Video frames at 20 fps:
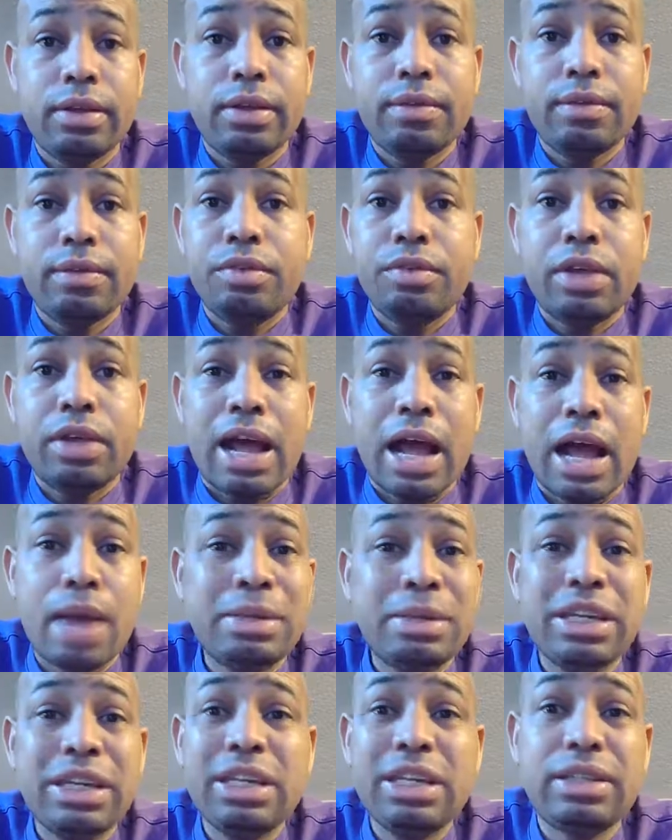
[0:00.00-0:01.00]
How many
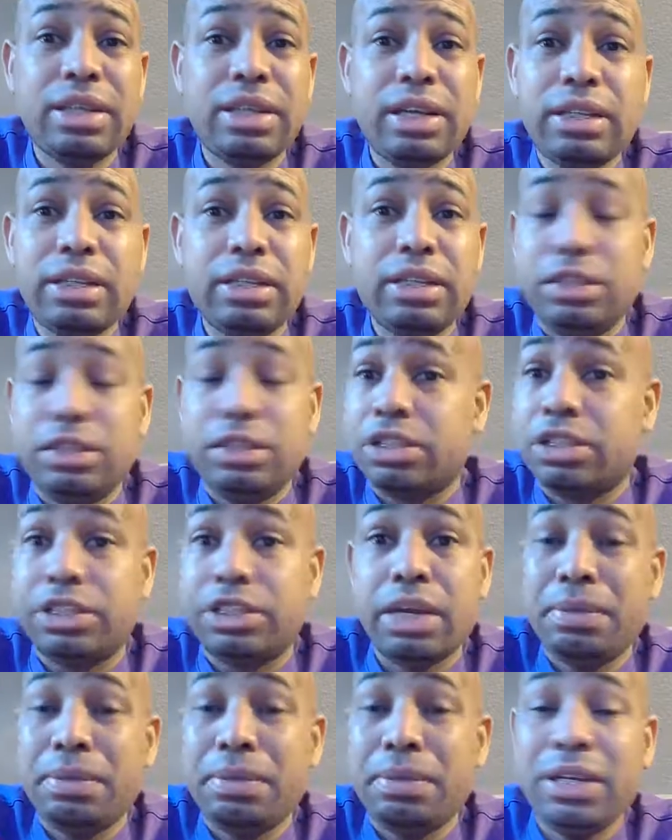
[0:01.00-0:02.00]
of these indies is
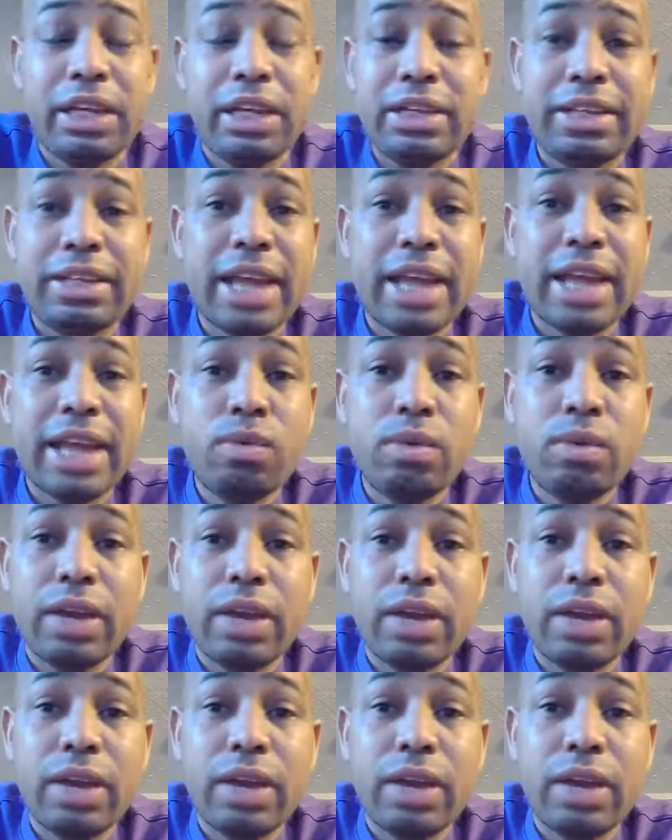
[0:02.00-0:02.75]
jumping in day one?